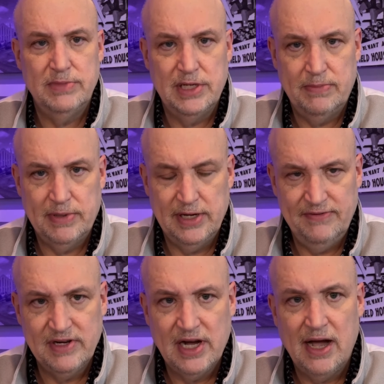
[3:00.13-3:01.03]
up and leave
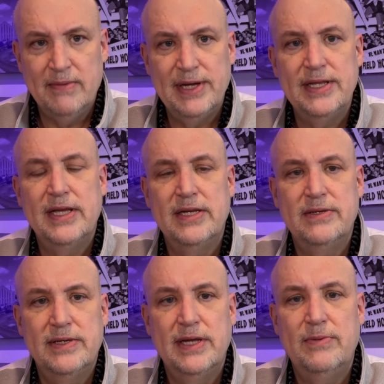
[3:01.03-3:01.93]
a comment,
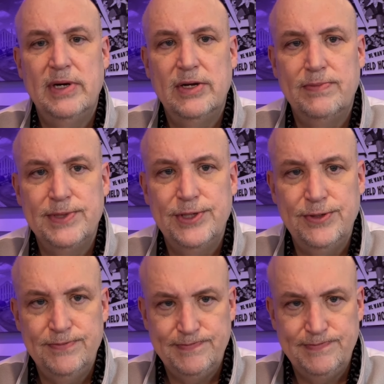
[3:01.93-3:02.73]
that would help too.